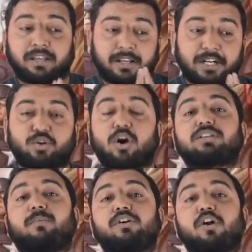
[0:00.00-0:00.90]
He talks
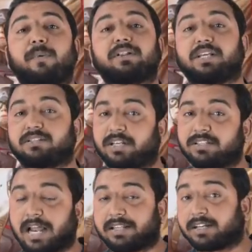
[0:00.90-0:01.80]
about normal things. His
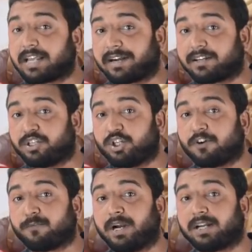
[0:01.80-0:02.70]
another character,
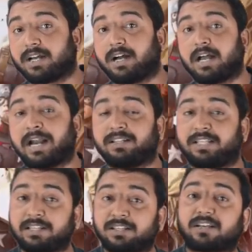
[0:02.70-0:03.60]
Geoff of Malta, and
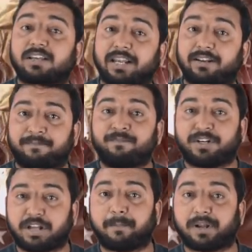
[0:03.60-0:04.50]
then the king,
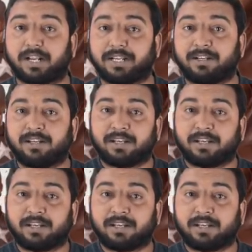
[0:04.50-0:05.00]
Tamerlane.